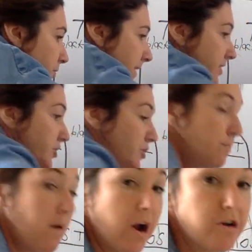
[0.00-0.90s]
I'm
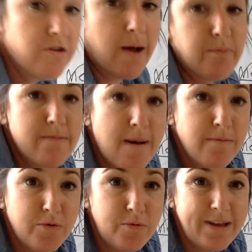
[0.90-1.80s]
going to partner
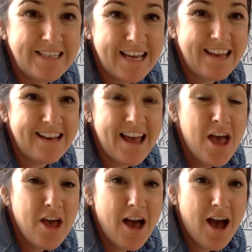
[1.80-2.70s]
up. Remember when we
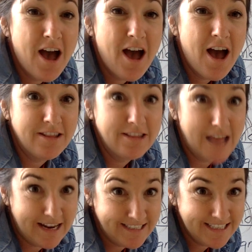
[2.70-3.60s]
did
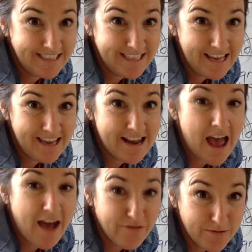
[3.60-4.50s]
line
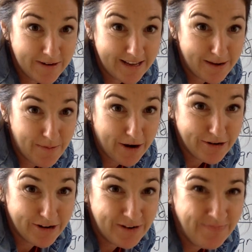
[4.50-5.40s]
dancing and everybody
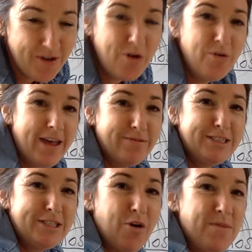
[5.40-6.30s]
got a partner?
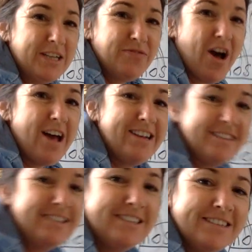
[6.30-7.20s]
Oh, that was so much
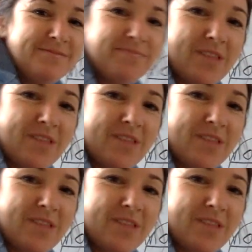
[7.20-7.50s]
fun.